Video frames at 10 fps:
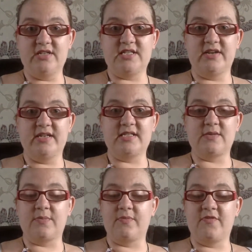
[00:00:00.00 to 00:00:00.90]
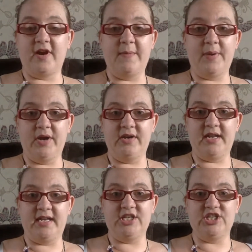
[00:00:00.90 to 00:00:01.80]
so it's very potent
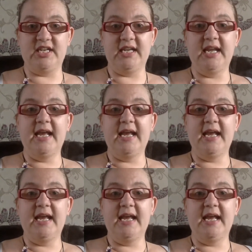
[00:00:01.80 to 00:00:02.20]
energy,